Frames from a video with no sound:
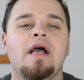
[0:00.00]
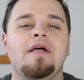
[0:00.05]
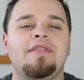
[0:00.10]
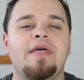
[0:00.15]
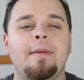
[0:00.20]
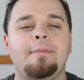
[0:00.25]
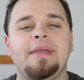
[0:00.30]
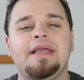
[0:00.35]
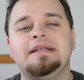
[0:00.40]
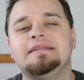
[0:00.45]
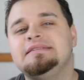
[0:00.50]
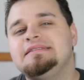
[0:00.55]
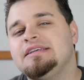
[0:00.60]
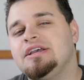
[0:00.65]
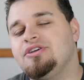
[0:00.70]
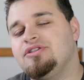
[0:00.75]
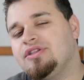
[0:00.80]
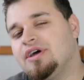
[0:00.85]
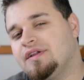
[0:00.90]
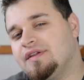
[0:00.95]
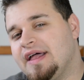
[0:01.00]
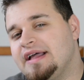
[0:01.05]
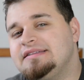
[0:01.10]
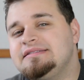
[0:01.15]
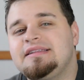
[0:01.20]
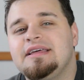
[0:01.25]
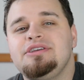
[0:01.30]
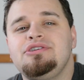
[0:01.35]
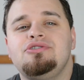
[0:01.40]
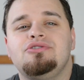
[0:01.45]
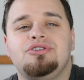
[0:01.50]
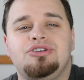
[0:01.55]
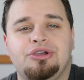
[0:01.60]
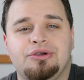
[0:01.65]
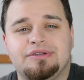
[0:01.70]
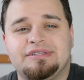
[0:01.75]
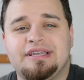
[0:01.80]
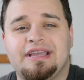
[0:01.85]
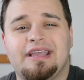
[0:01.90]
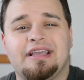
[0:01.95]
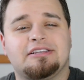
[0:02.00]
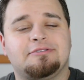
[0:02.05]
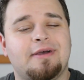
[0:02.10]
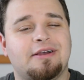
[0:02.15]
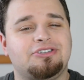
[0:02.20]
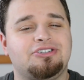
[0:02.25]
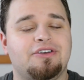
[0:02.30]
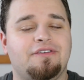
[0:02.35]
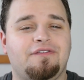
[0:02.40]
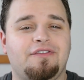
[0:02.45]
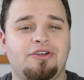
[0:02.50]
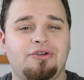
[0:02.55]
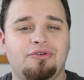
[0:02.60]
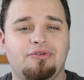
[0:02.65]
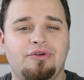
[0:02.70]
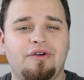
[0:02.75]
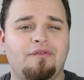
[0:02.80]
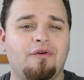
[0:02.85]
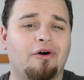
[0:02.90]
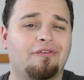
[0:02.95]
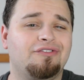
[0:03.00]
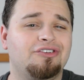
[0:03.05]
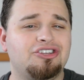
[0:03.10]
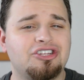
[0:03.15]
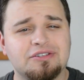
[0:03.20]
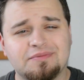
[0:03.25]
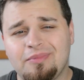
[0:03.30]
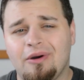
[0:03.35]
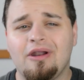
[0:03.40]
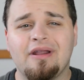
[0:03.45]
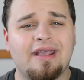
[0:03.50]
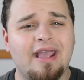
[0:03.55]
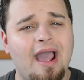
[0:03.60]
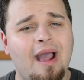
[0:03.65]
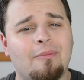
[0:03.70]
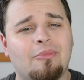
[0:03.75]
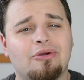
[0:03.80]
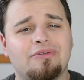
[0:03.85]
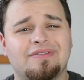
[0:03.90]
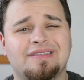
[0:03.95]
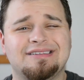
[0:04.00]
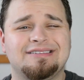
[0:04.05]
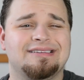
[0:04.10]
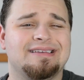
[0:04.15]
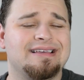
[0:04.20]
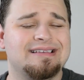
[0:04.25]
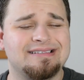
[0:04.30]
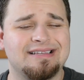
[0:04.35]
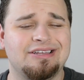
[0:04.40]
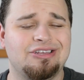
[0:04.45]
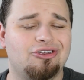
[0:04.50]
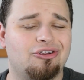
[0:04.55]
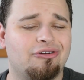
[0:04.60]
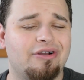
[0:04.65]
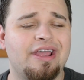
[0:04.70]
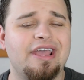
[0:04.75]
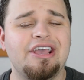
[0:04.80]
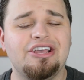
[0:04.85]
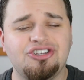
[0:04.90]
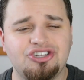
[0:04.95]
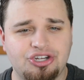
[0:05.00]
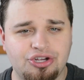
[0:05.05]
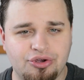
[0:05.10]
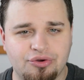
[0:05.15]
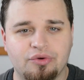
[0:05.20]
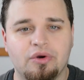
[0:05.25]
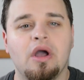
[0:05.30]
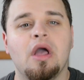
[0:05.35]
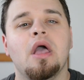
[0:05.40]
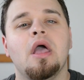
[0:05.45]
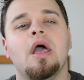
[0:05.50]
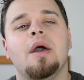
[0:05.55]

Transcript: that means the lens that you're using, especially if you, if, well, if you just bought a camera, this isn't your issue.